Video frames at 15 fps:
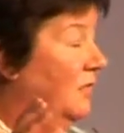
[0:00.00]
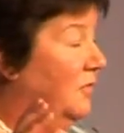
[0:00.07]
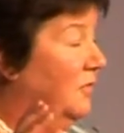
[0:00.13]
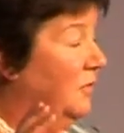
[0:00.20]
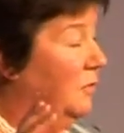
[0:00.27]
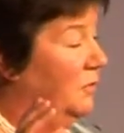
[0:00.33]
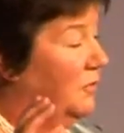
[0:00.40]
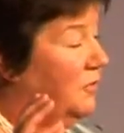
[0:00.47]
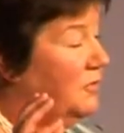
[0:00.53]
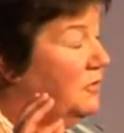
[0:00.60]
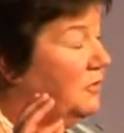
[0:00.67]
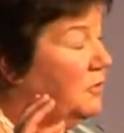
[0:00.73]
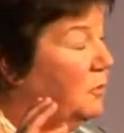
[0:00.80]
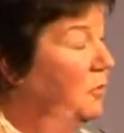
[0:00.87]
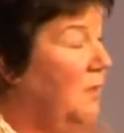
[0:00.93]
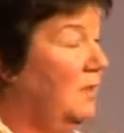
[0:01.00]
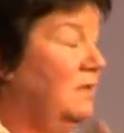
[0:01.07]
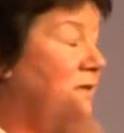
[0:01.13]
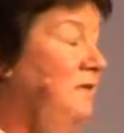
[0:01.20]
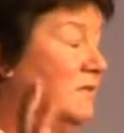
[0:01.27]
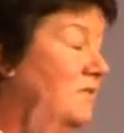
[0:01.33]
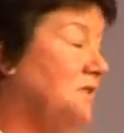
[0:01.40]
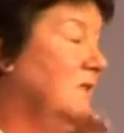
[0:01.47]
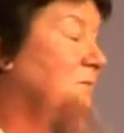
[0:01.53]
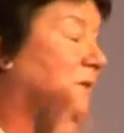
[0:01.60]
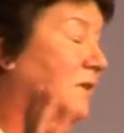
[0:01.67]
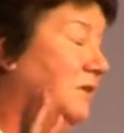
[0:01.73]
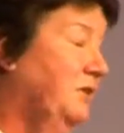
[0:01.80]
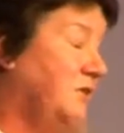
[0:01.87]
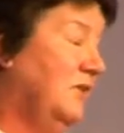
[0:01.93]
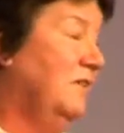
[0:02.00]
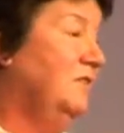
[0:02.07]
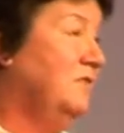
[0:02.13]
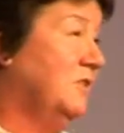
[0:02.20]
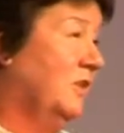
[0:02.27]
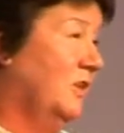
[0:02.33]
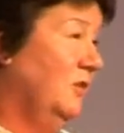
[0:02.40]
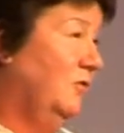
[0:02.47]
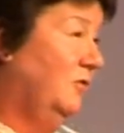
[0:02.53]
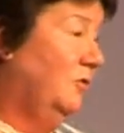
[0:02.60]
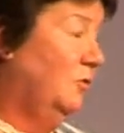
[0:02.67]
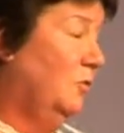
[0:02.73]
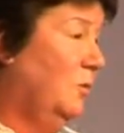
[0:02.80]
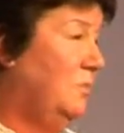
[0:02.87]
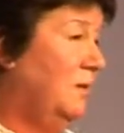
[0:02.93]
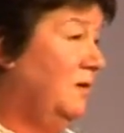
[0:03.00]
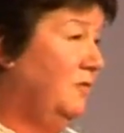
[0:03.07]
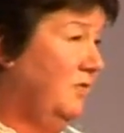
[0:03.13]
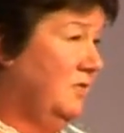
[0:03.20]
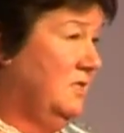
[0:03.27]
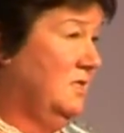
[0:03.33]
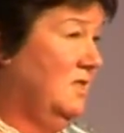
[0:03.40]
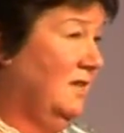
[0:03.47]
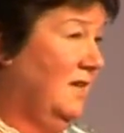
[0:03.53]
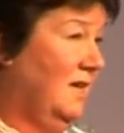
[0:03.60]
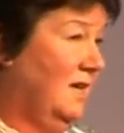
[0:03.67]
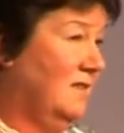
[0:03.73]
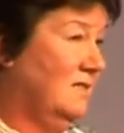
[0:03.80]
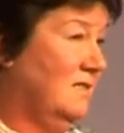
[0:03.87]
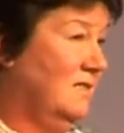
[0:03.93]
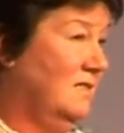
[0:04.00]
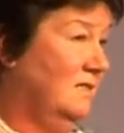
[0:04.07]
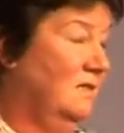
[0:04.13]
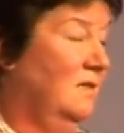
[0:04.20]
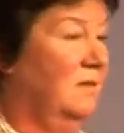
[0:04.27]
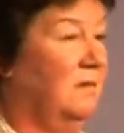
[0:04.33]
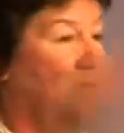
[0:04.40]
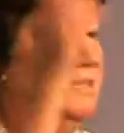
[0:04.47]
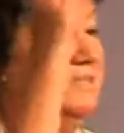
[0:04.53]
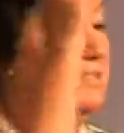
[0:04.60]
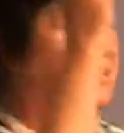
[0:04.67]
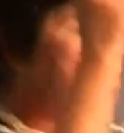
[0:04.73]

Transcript: the, the one turbine you'd have to go for would be a vertical axis because the